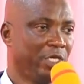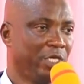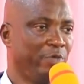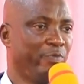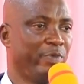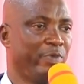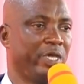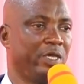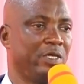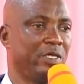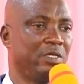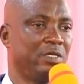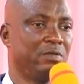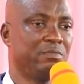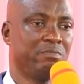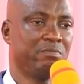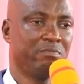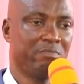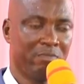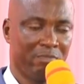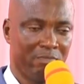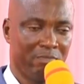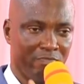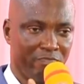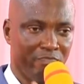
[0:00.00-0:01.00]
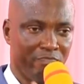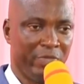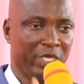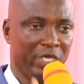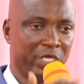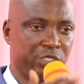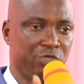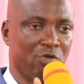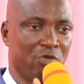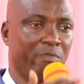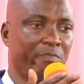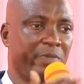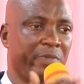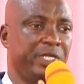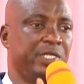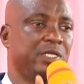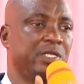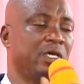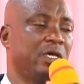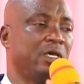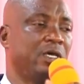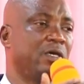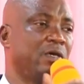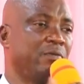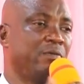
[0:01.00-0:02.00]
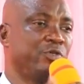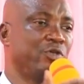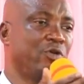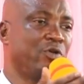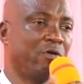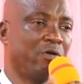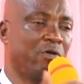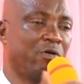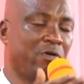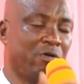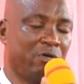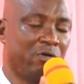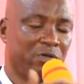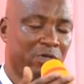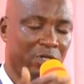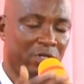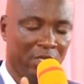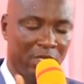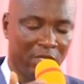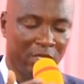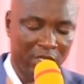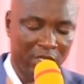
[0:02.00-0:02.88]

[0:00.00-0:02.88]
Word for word: Amen. Make your, med- uh, eh, your,